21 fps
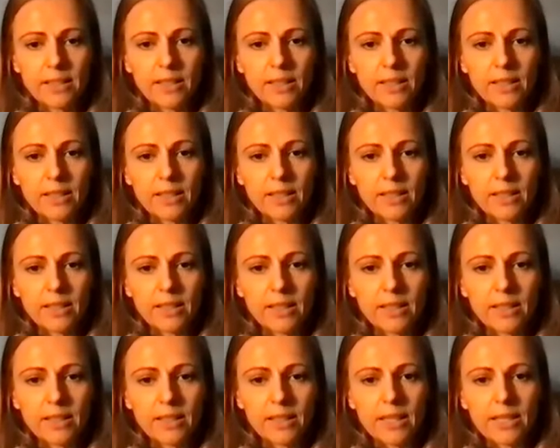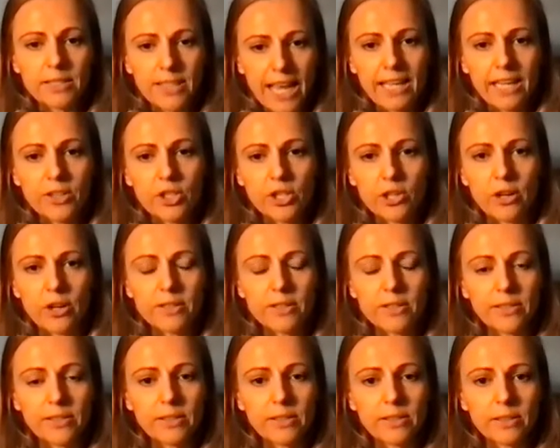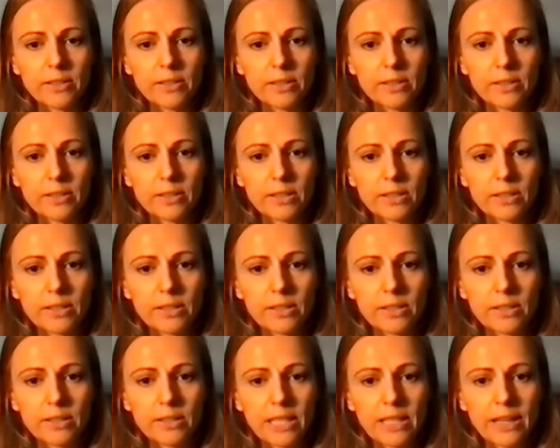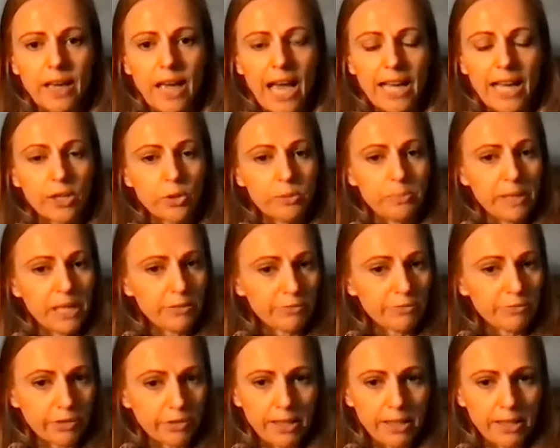taking a shot. And it could be a free